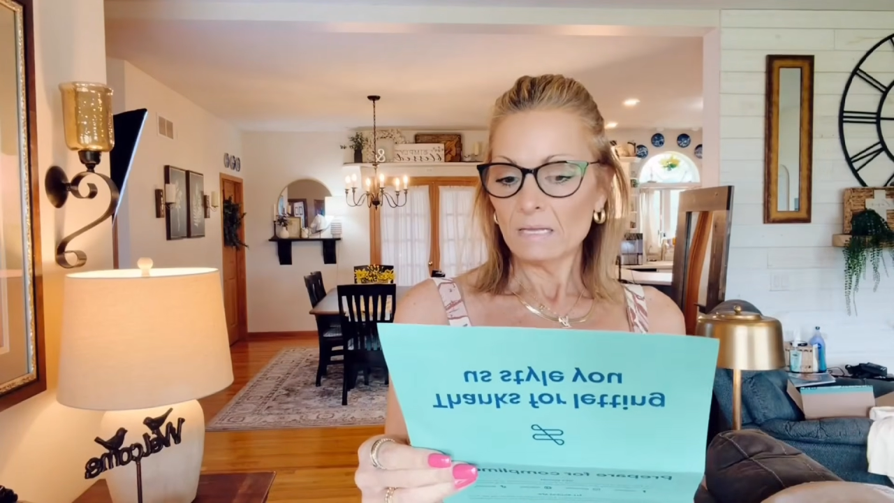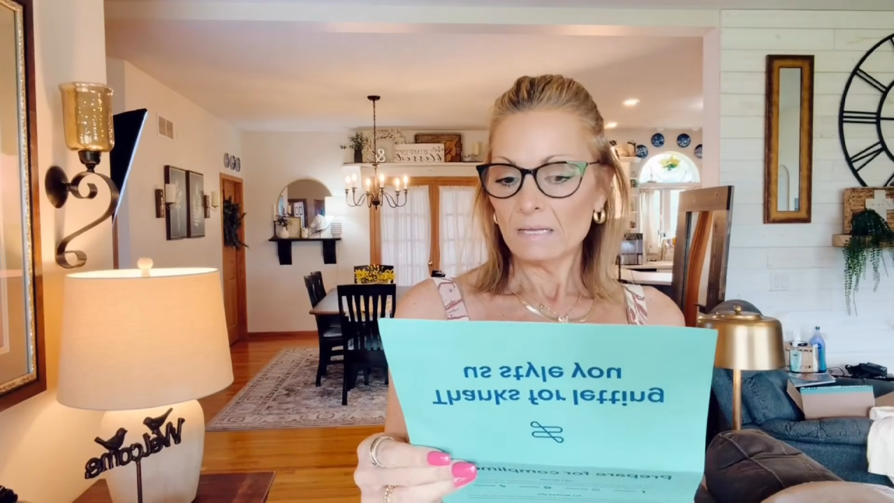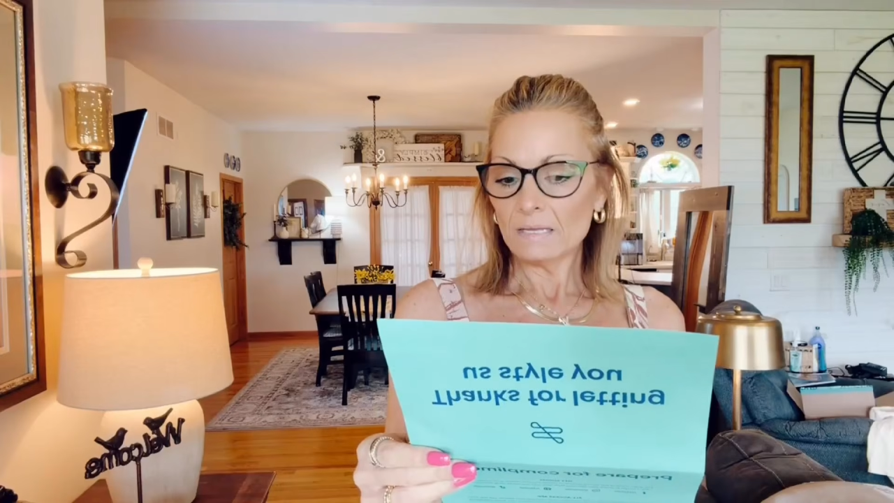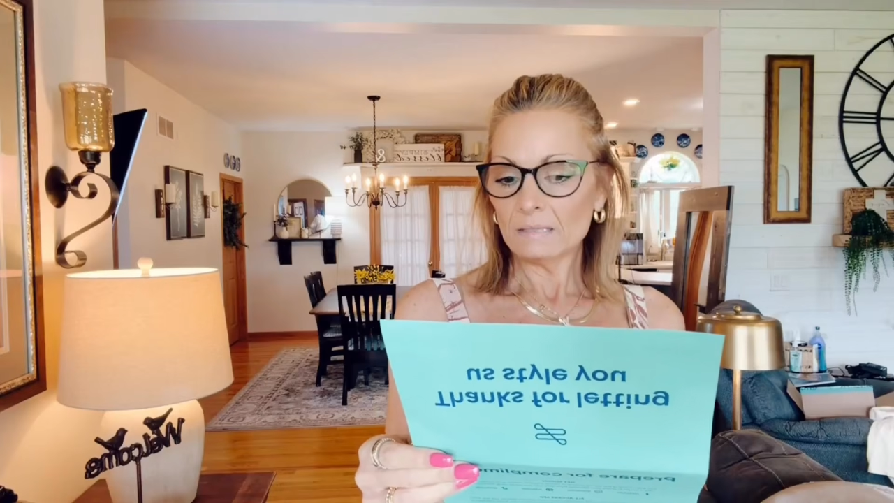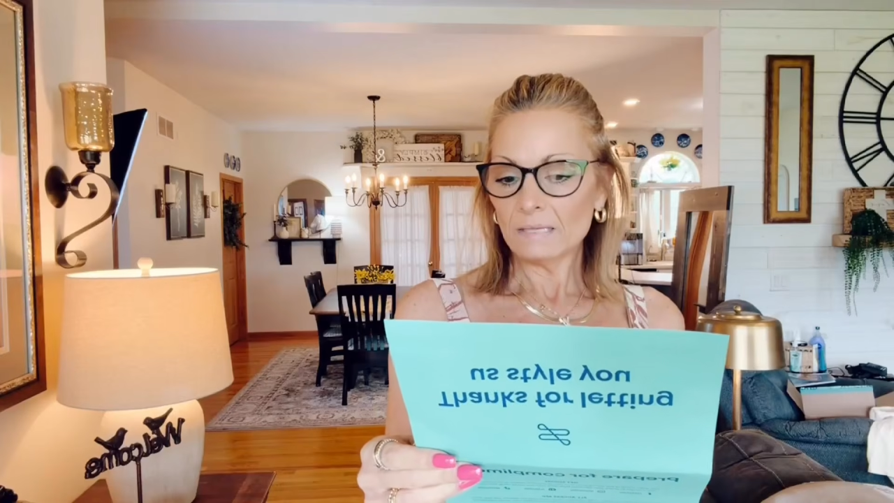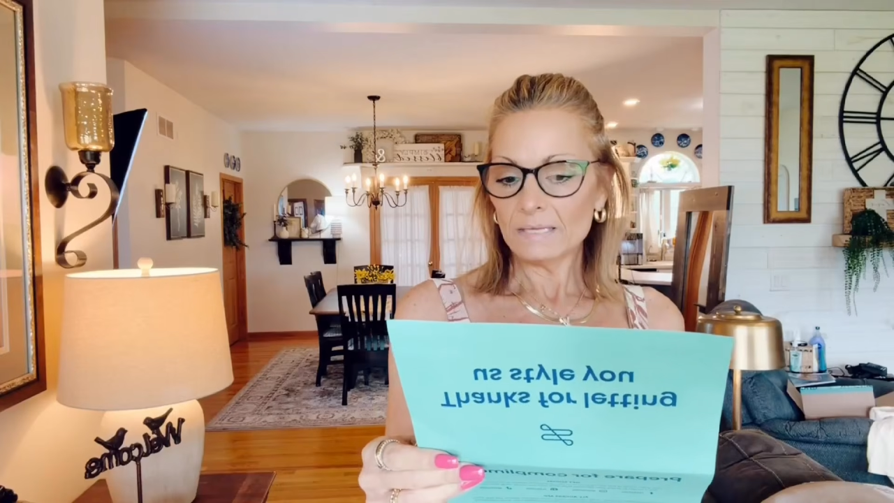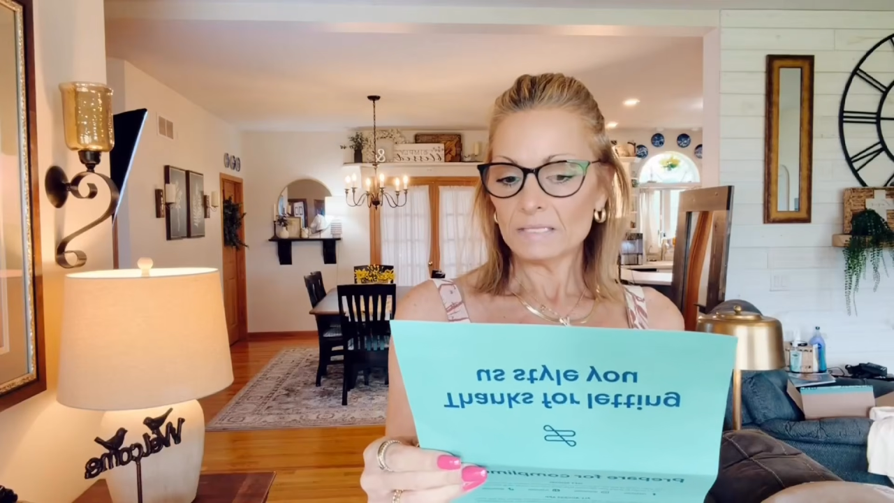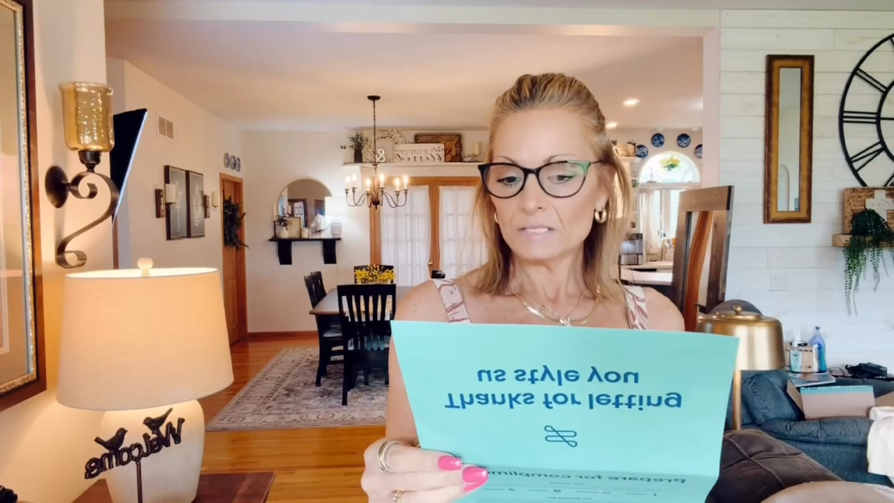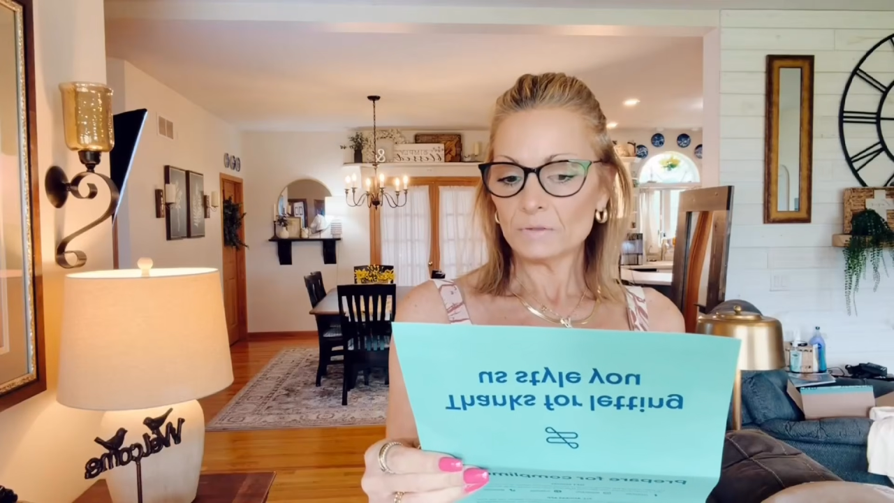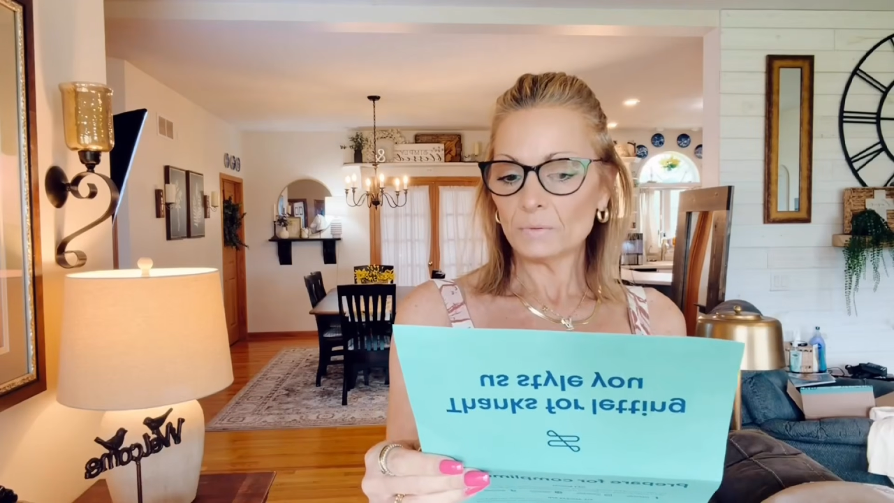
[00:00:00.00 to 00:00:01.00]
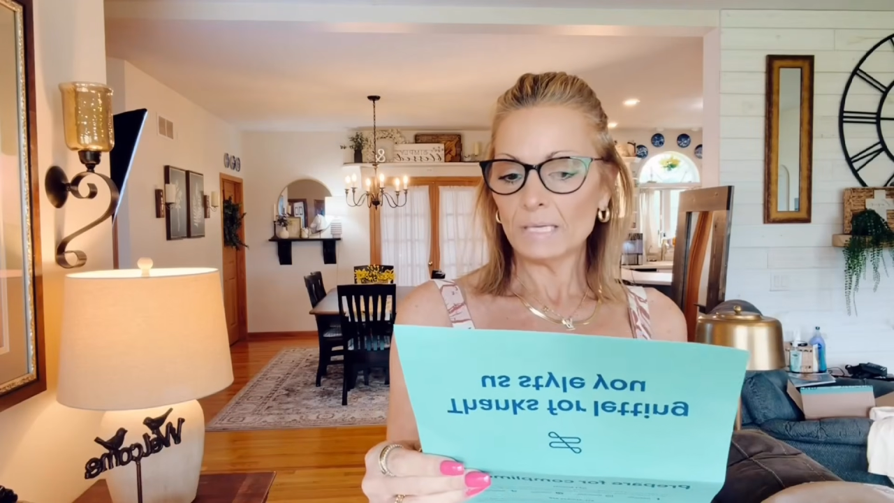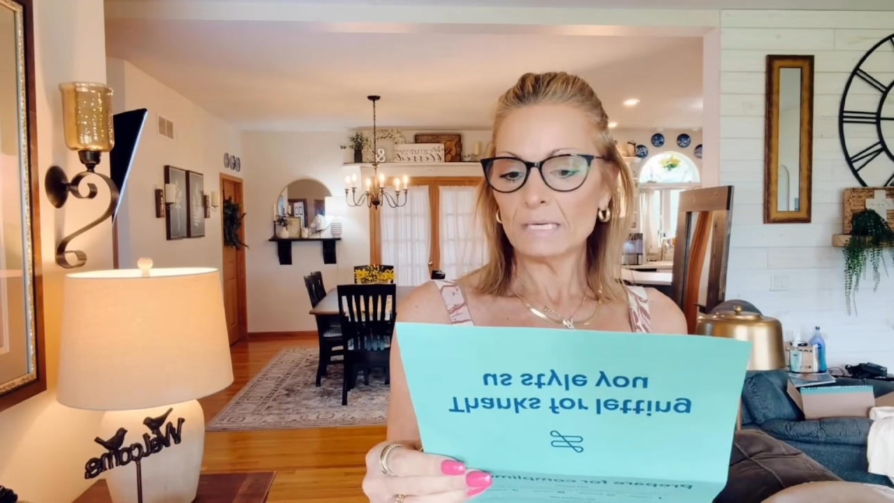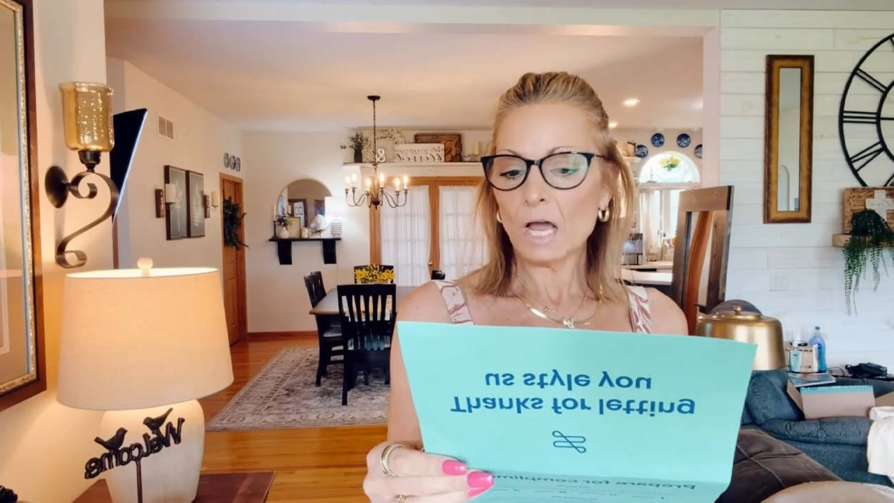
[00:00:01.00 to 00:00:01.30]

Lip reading: Serein